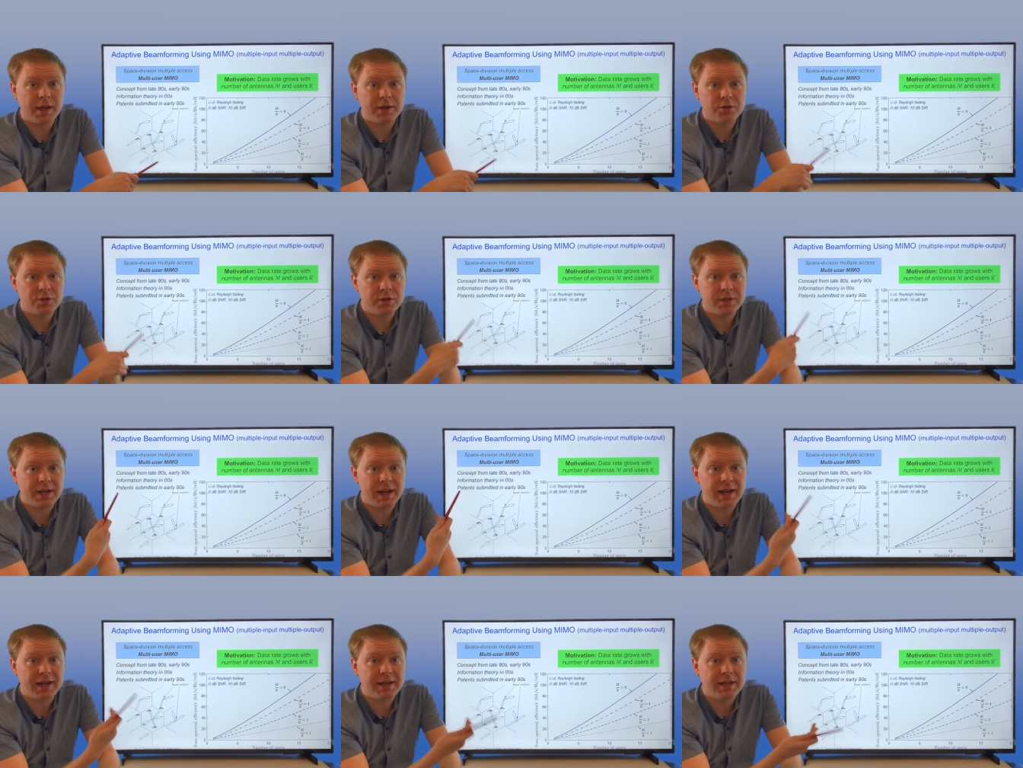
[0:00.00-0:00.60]
and
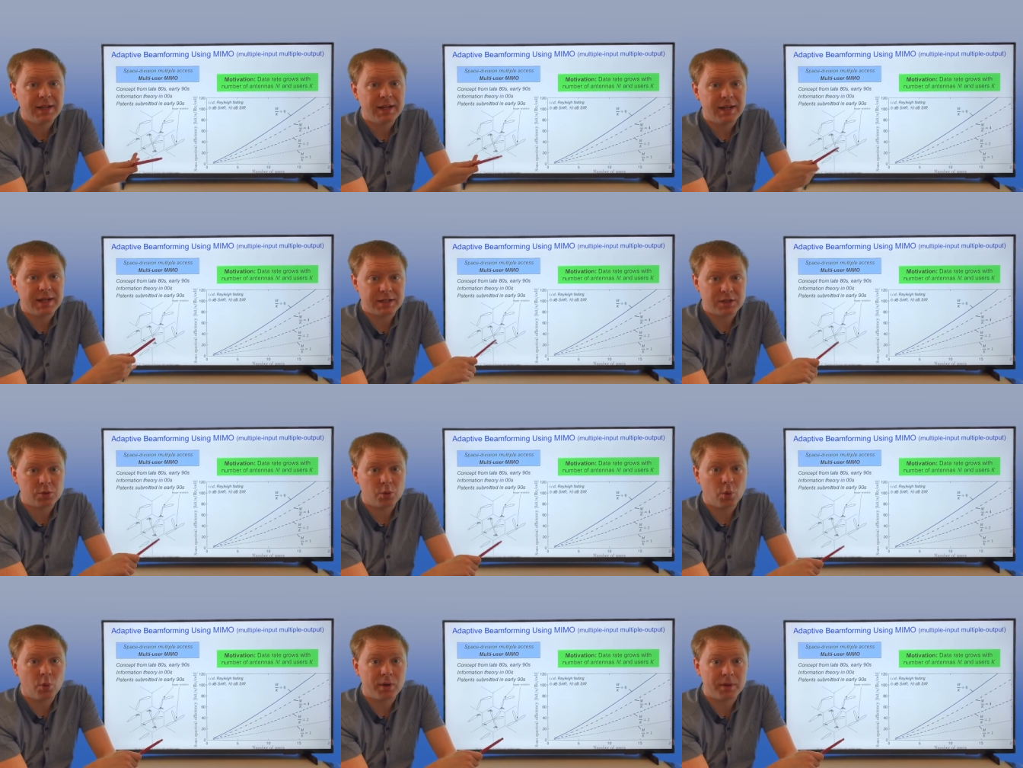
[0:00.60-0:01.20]
today
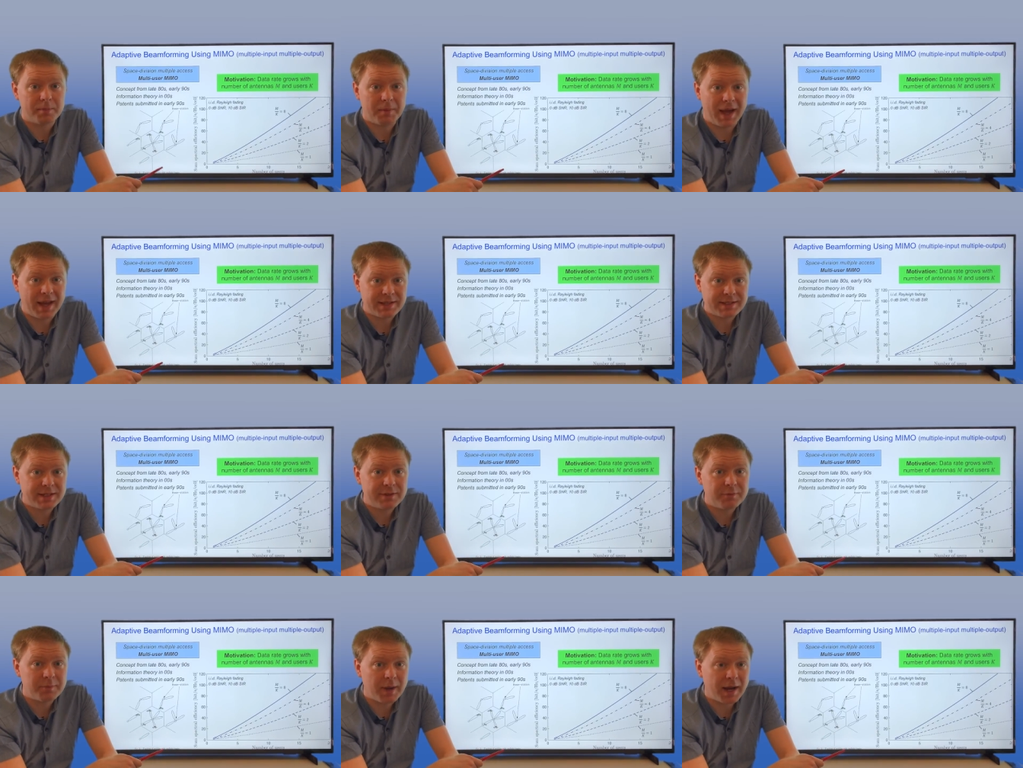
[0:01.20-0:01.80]
it's called
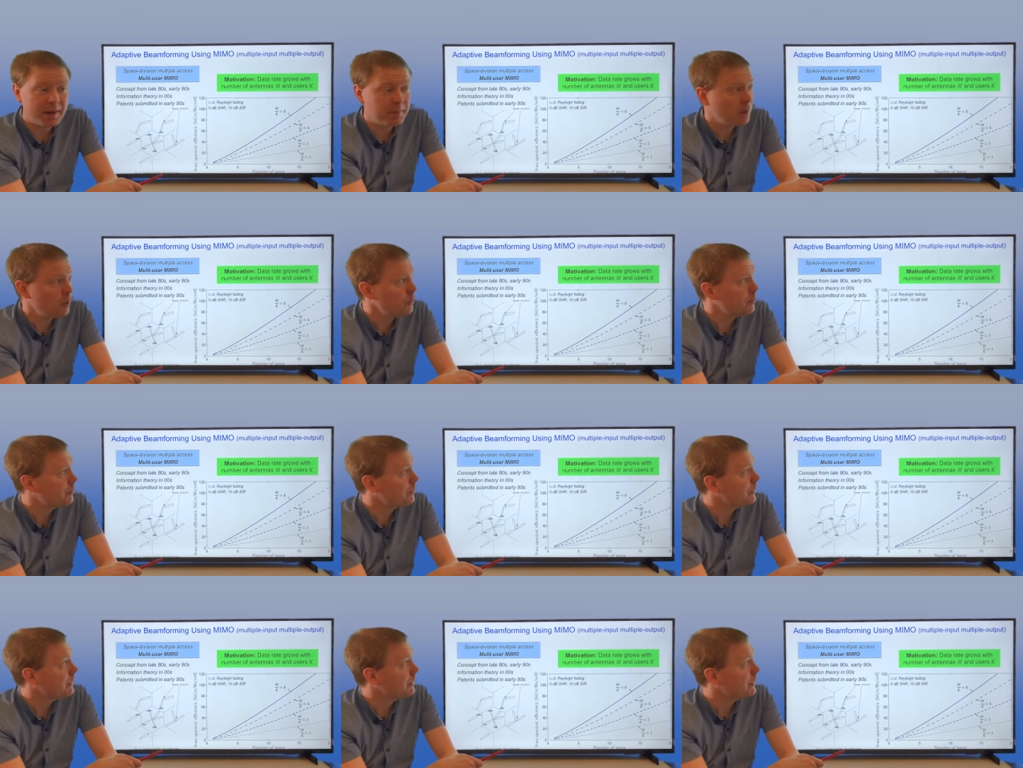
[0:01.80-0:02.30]
massive MIMO.